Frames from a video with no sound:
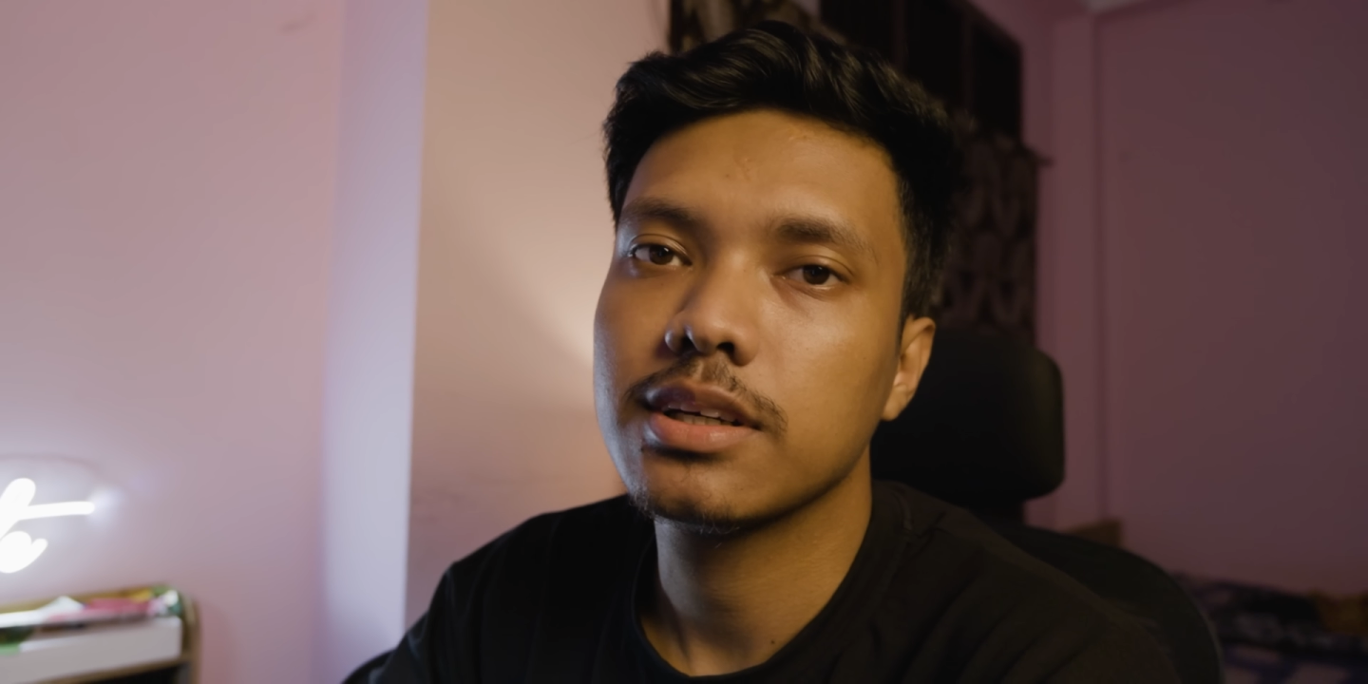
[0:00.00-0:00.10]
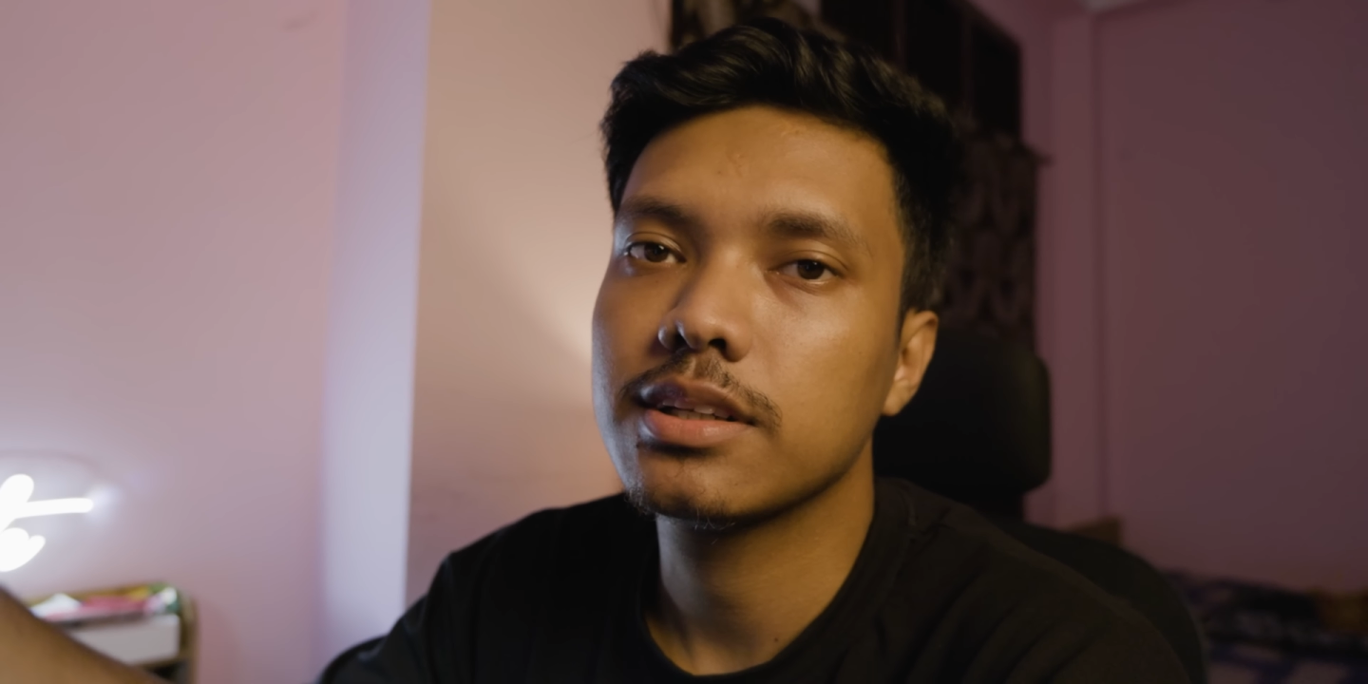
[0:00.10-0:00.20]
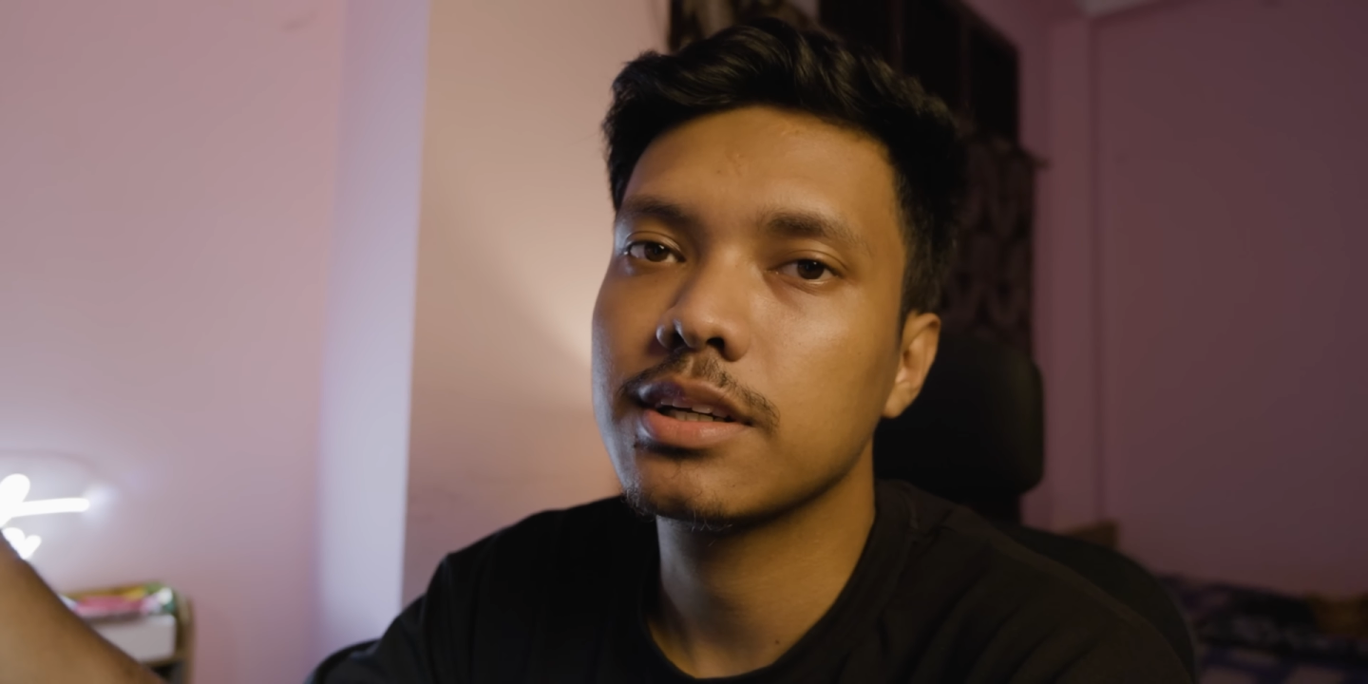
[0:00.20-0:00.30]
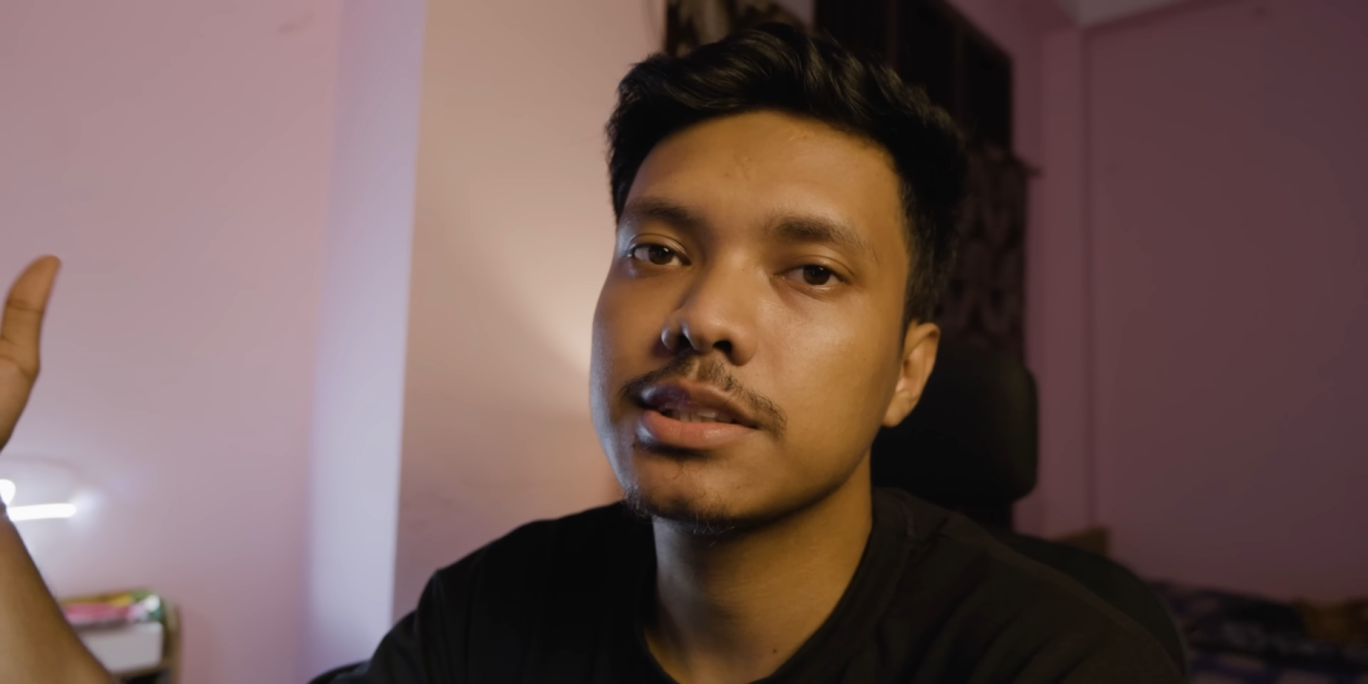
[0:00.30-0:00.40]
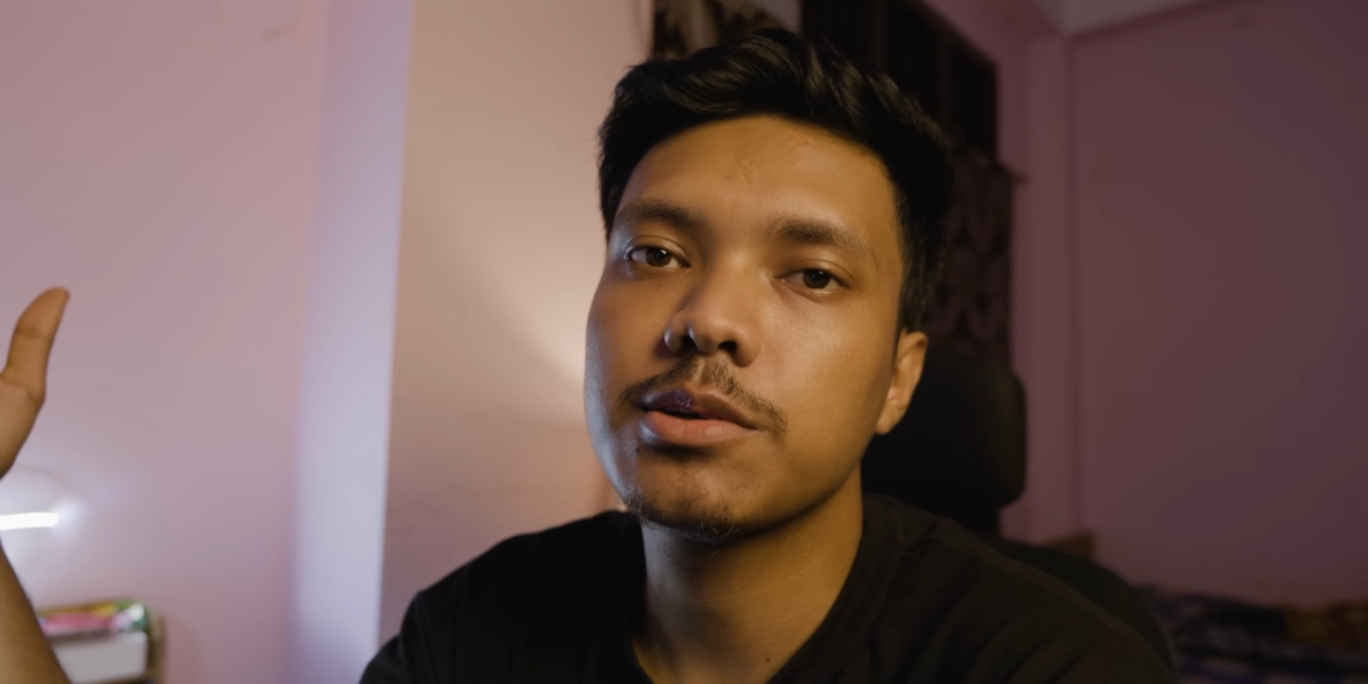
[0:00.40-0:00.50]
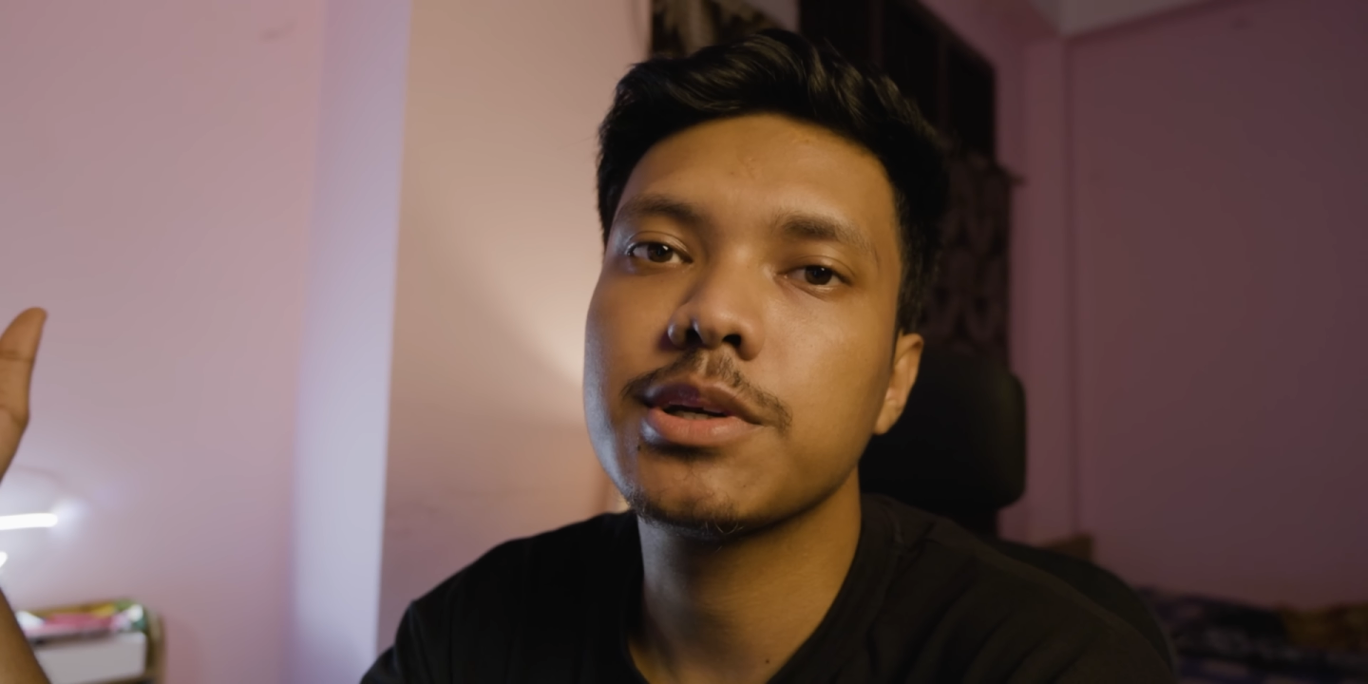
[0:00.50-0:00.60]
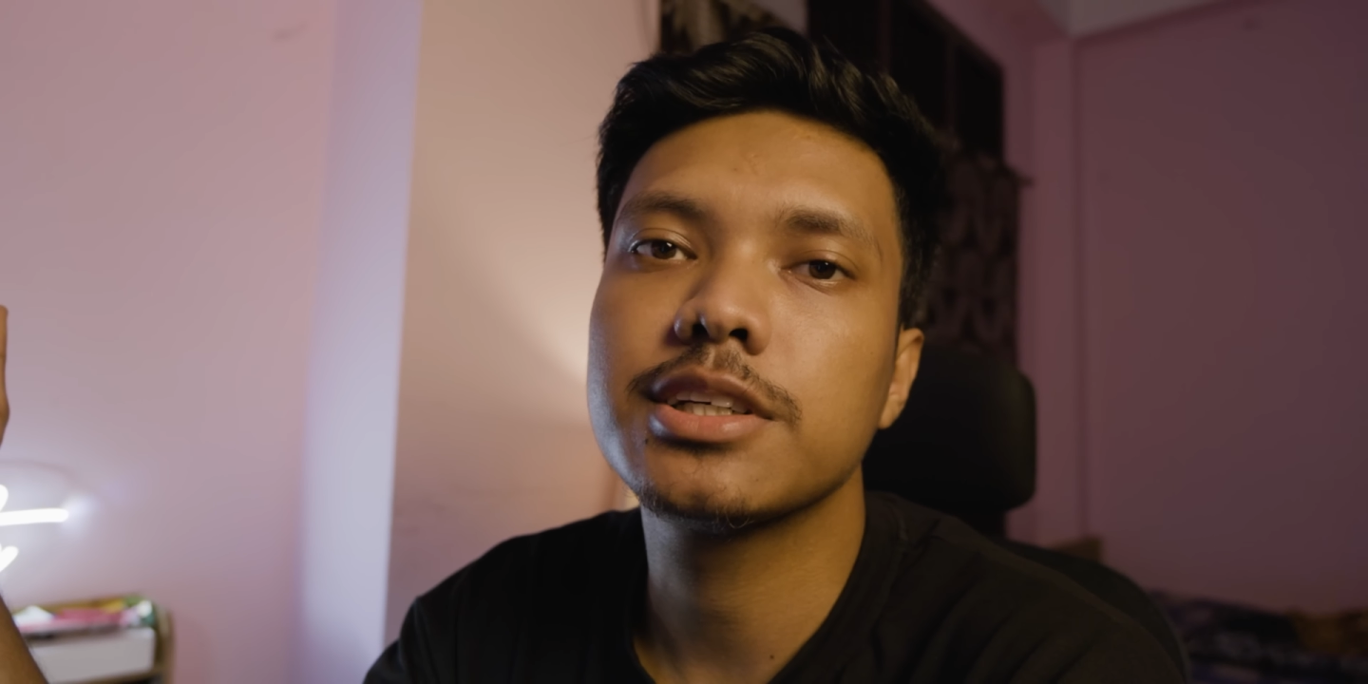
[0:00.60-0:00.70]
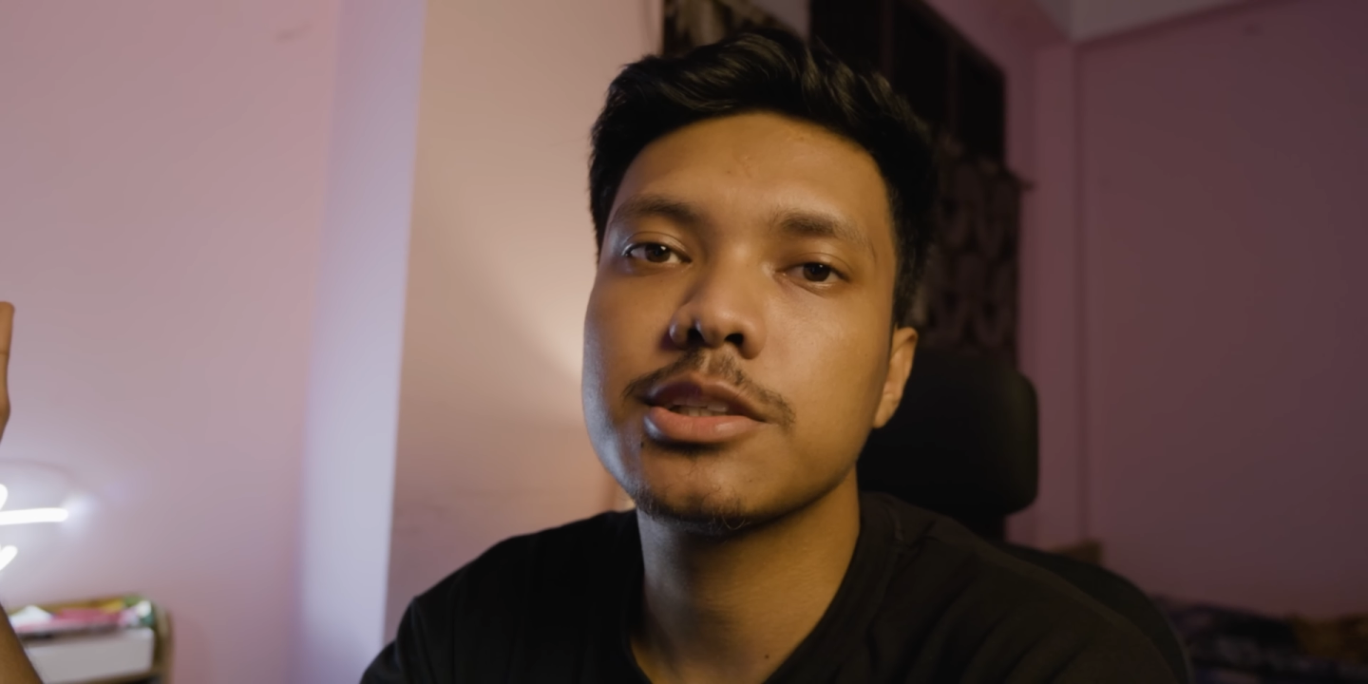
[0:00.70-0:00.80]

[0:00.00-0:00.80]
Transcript: Turns out there's